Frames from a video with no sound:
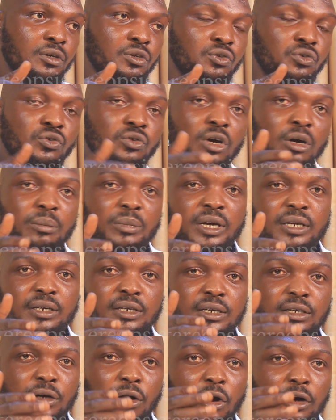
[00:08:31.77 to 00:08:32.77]
so
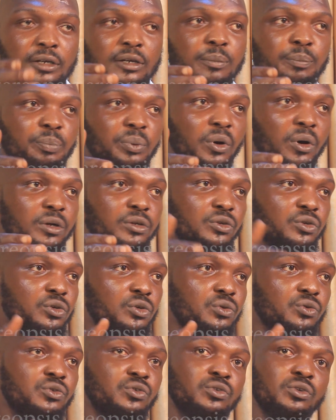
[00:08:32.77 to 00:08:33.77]
many unemployed
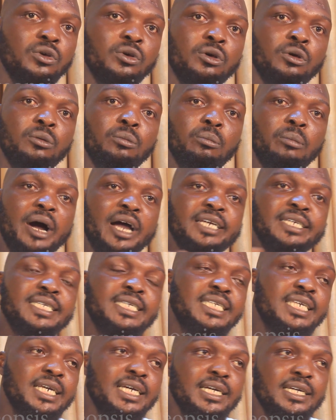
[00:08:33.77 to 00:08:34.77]
youth might
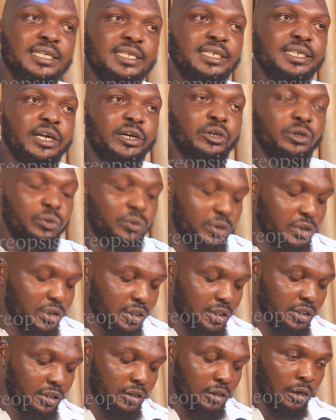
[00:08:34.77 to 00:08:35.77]
see
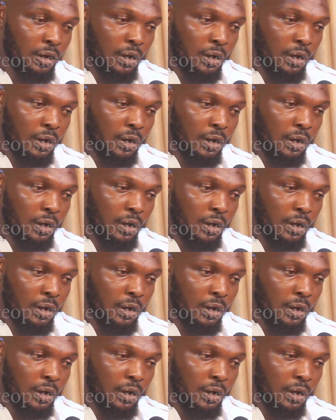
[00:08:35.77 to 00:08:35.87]
insecurity